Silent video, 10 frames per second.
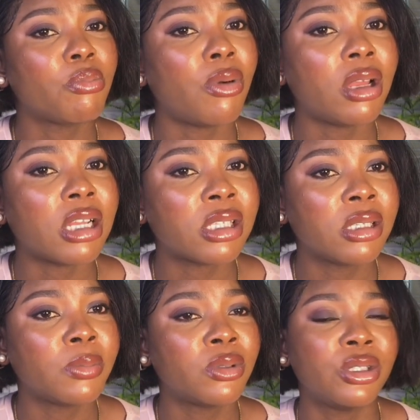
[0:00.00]
Bola
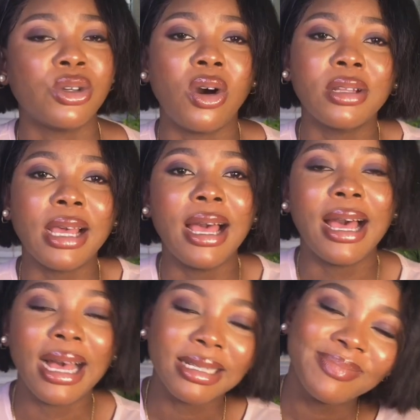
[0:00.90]
Tinubu, on the other
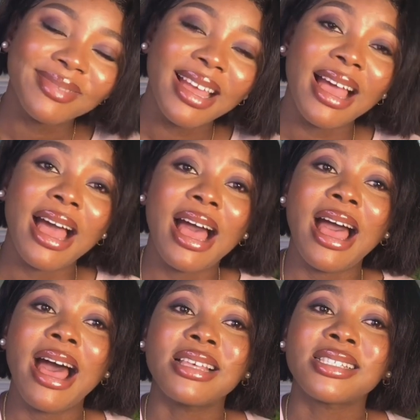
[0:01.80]
hand,
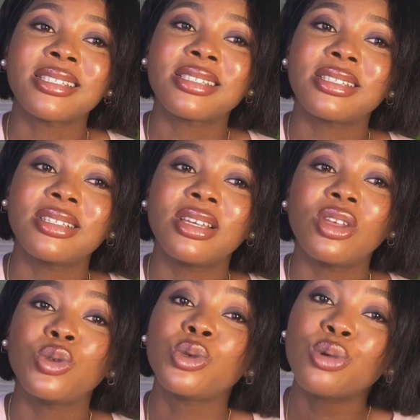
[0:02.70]
has
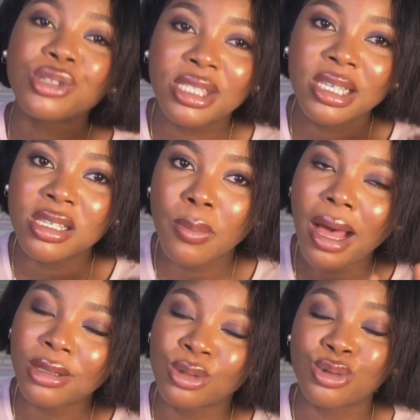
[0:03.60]
used his
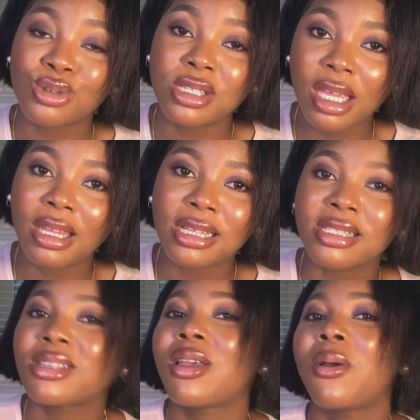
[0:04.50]
mouth to say that